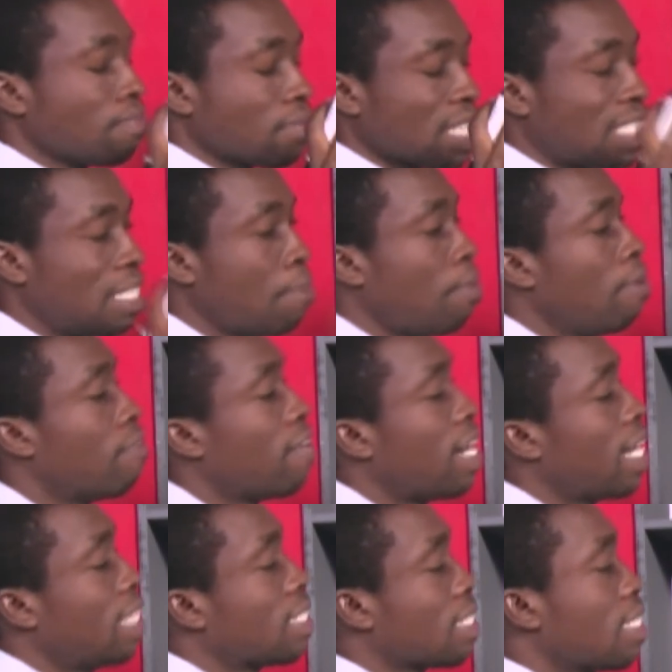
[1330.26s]
simplify
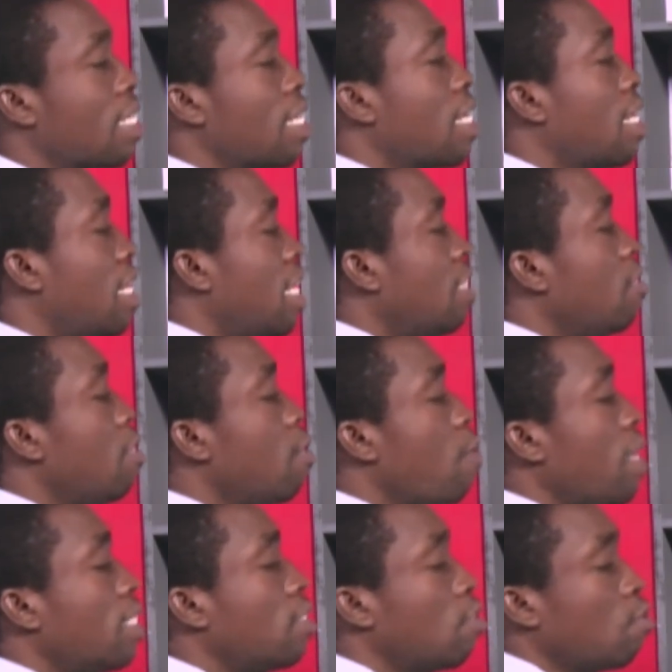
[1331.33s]
it, then you
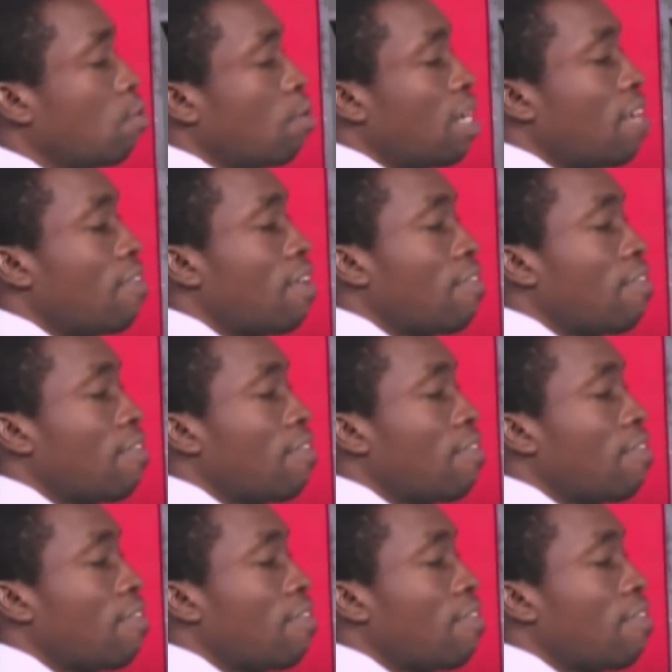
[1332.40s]
equate it to whatever